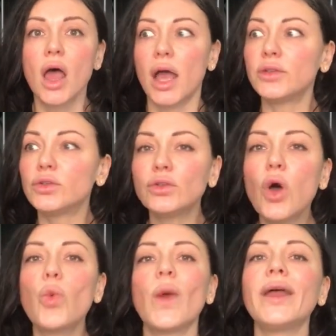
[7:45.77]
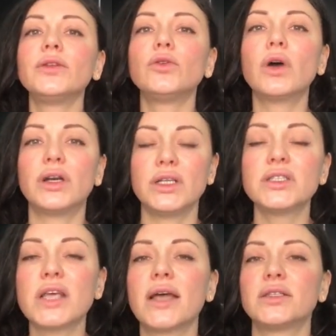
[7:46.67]
and you know, when you are
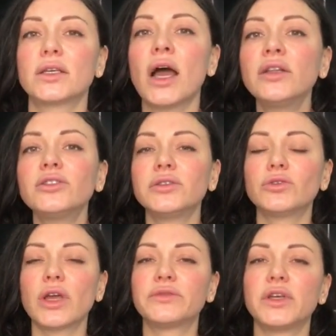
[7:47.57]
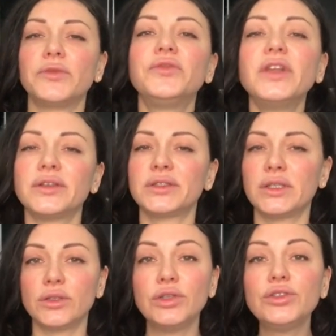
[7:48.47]
inside the country and you have some feelings
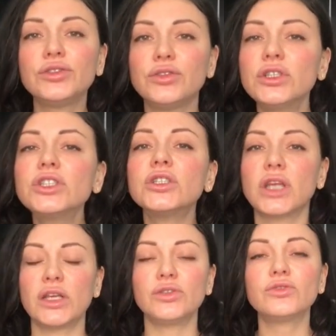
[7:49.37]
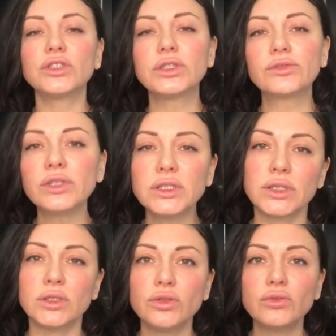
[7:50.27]
and intuition and you just read
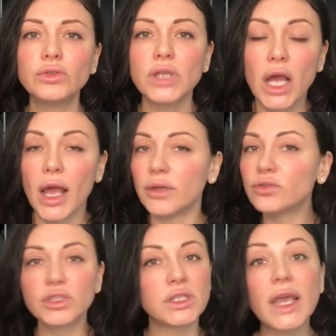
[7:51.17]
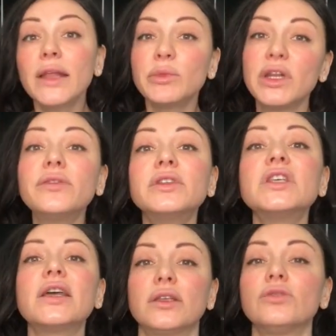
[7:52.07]
the news and you just can't believe in
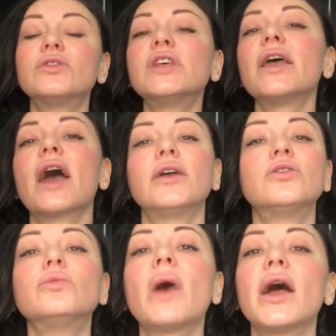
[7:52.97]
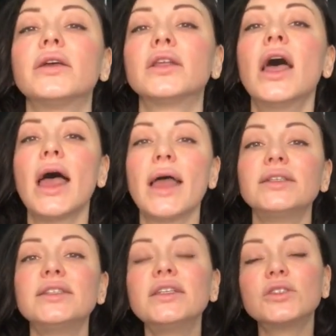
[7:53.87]
that and you say, I don't buy it.
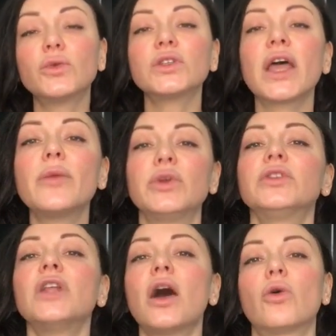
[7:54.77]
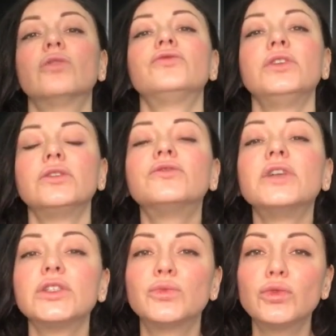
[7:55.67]
And that is what happened now in
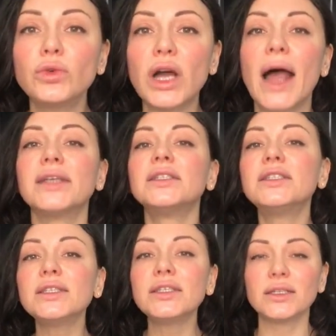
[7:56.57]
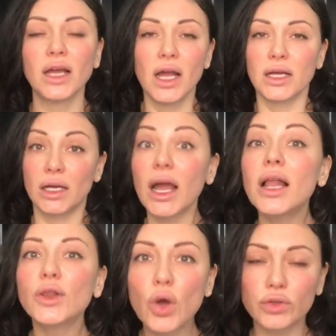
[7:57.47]
Facebook. I see
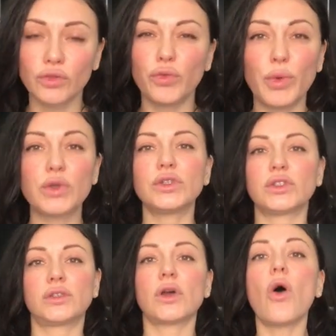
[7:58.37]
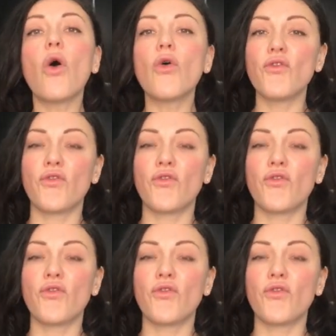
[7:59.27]
a lot of posts of